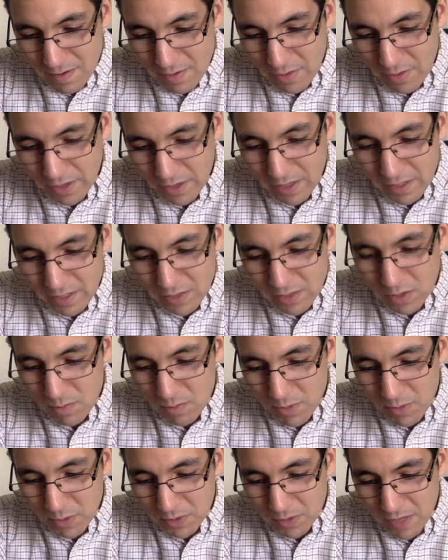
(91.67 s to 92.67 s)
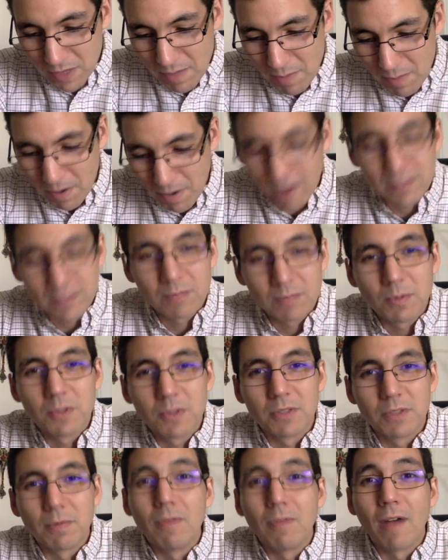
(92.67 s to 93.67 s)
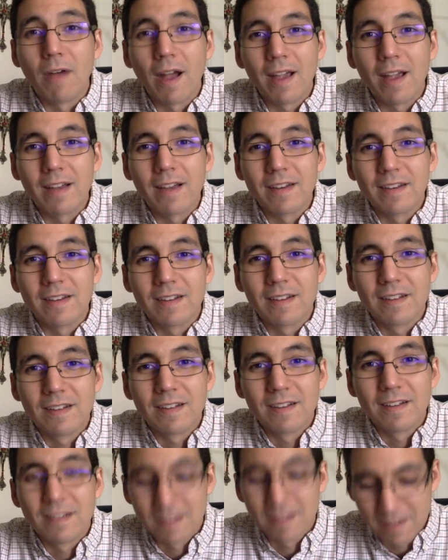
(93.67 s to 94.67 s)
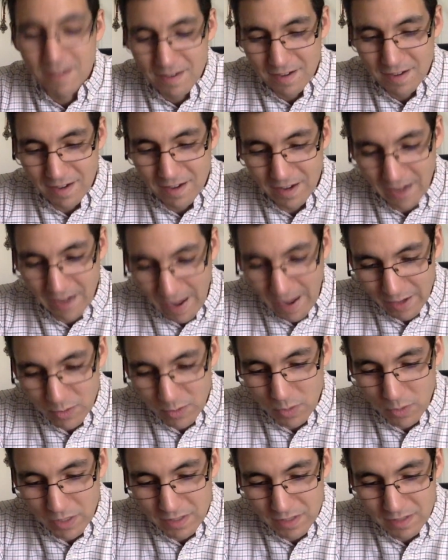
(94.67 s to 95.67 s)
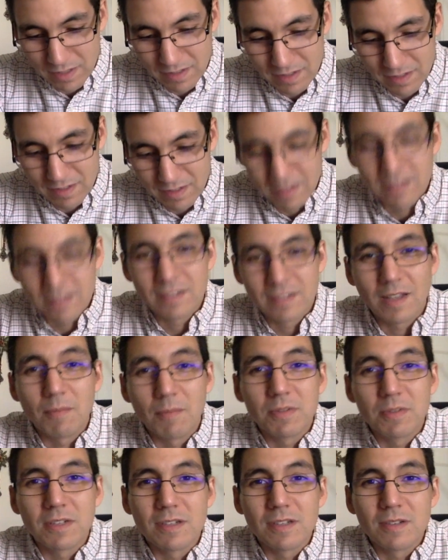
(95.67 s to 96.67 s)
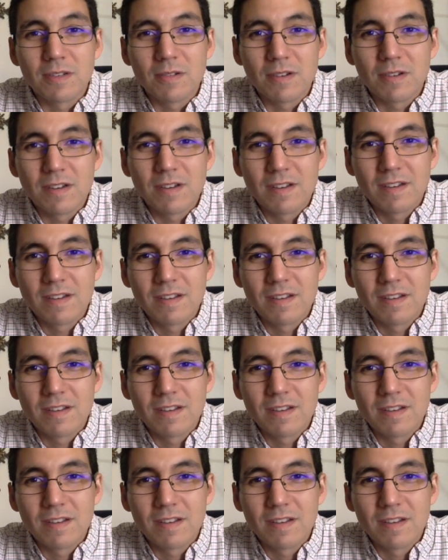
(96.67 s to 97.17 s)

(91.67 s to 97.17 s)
that it is almost impossible to provide an adequate substitute.